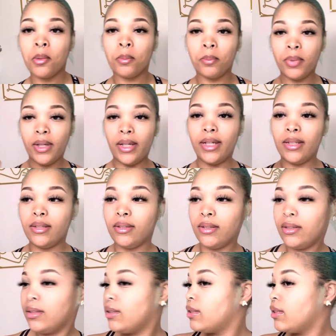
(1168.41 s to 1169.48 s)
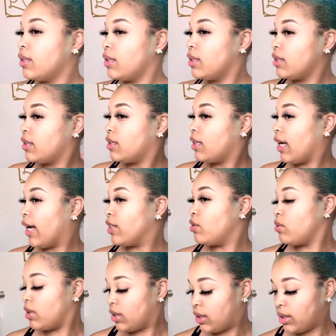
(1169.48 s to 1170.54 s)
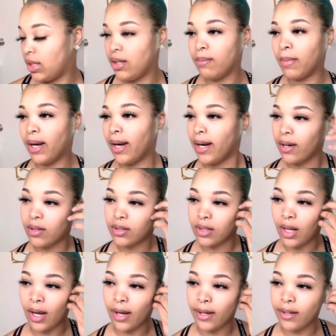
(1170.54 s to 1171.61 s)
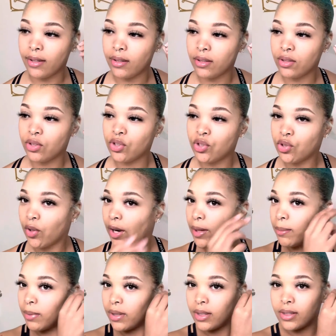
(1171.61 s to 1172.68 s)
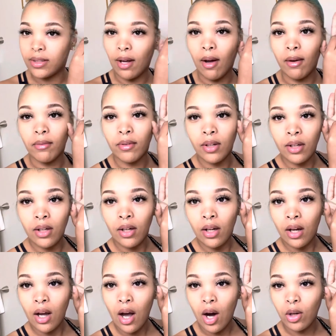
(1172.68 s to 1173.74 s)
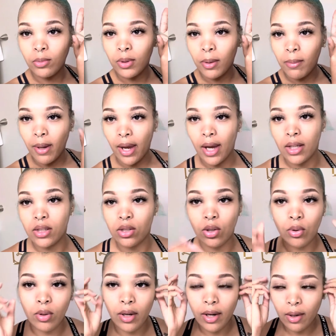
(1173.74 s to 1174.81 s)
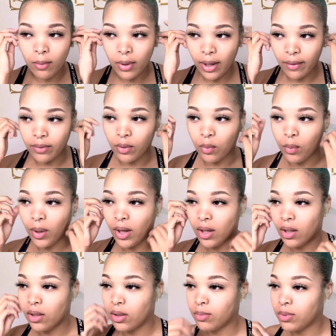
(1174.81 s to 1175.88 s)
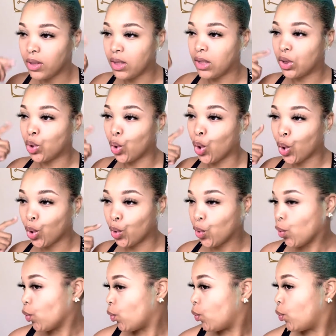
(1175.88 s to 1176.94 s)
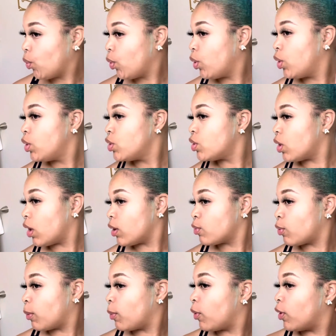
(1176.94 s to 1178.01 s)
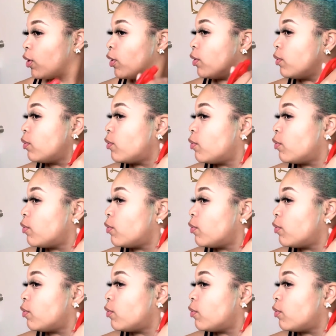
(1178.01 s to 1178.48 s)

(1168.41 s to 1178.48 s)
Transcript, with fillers: But as you can see, my hair is like straight because I combed it back. So now we have to wet it up to get the curl. So that's what I'm gonna do.